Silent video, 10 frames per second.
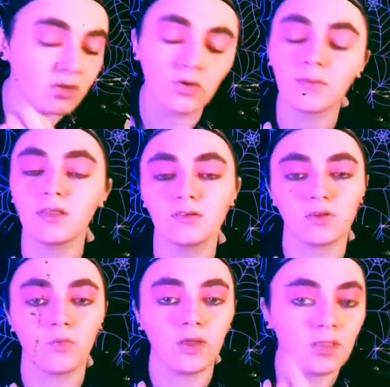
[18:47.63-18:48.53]
Normally there's a
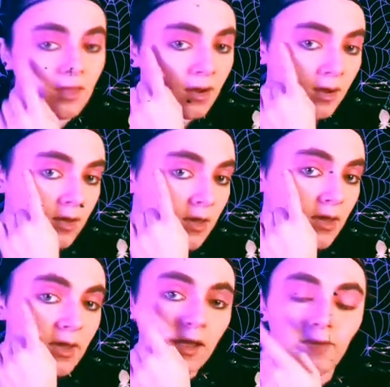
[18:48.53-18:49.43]
wing there,
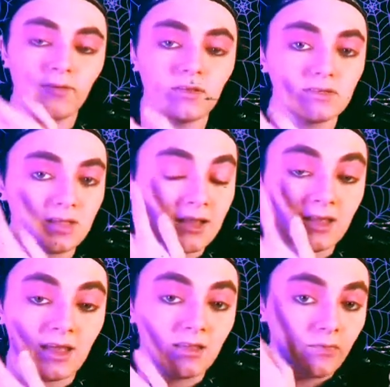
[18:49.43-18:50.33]
and when there's at the
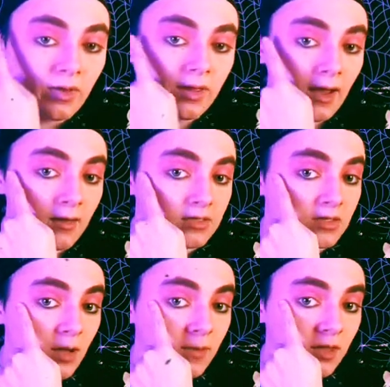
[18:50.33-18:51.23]
end of the wing, I
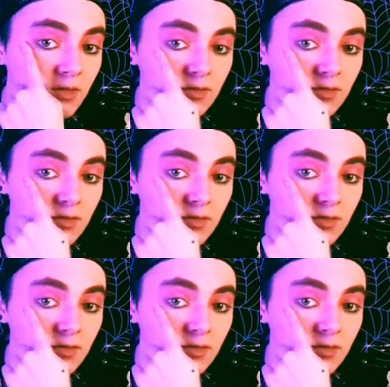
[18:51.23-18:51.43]
stop it.